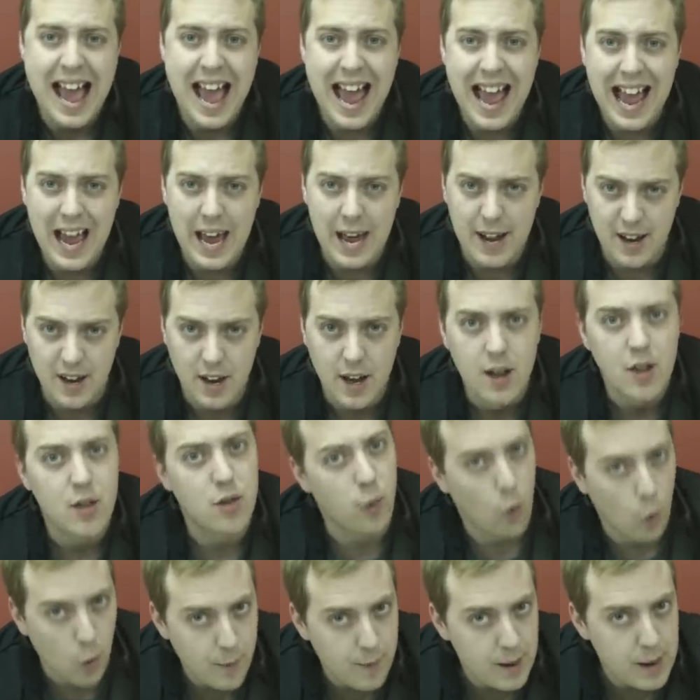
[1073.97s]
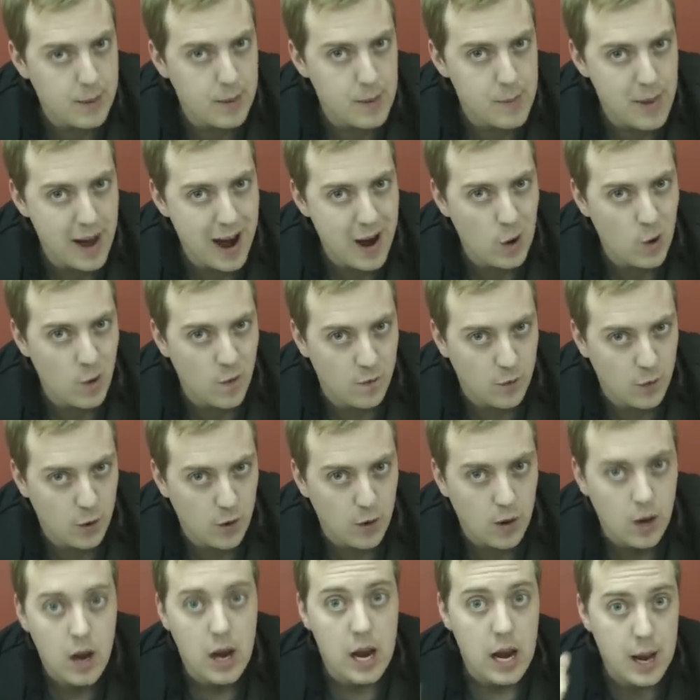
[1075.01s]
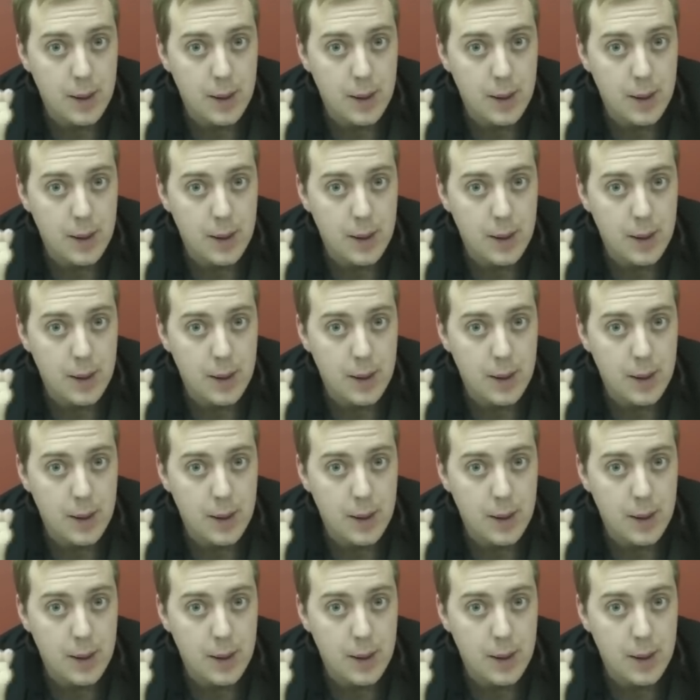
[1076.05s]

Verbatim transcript: And Thor may be powerful.